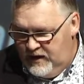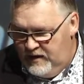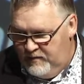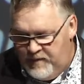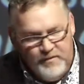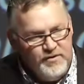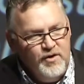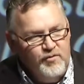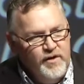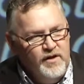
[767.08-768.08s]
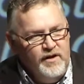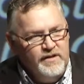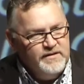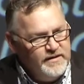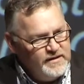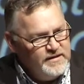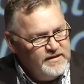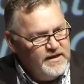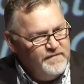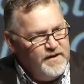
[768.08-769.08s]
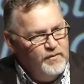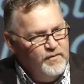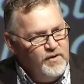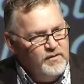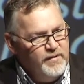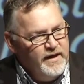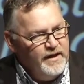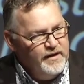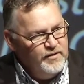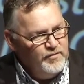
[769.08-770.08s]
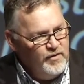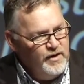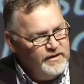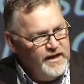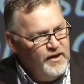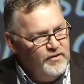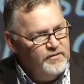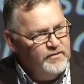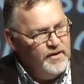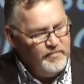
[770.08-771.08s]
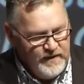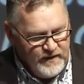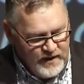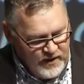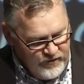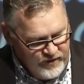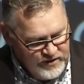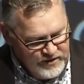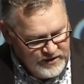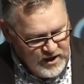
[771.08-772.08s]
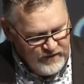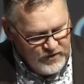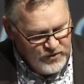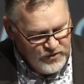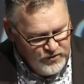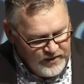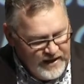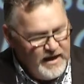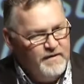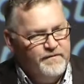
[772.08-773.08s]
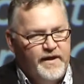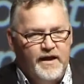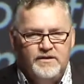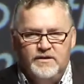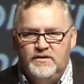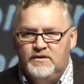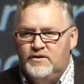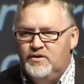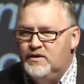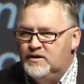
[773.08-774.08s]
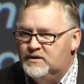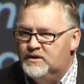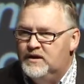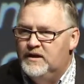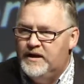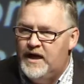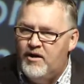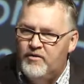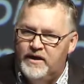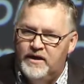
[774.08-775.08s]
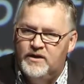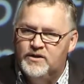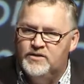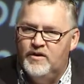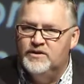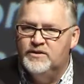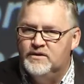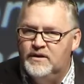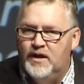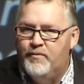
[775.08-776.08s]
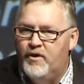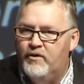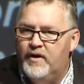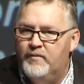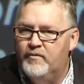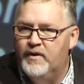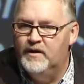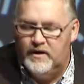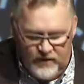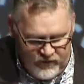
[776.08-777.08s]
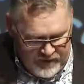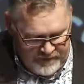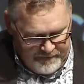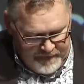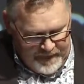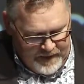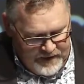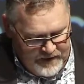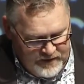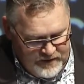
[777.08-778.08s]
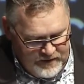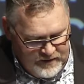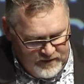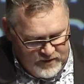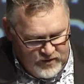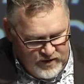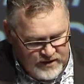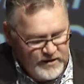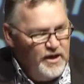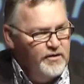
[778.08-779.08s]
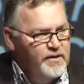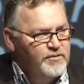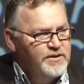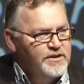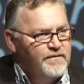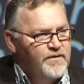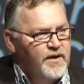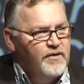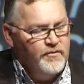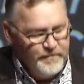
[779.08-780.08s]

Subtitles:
And people do not realise that's the stuff that we've got in play right now around the country. So there's over 2,500 units currently in construction in our program around the country. 2 years ago, that was just a few hundred.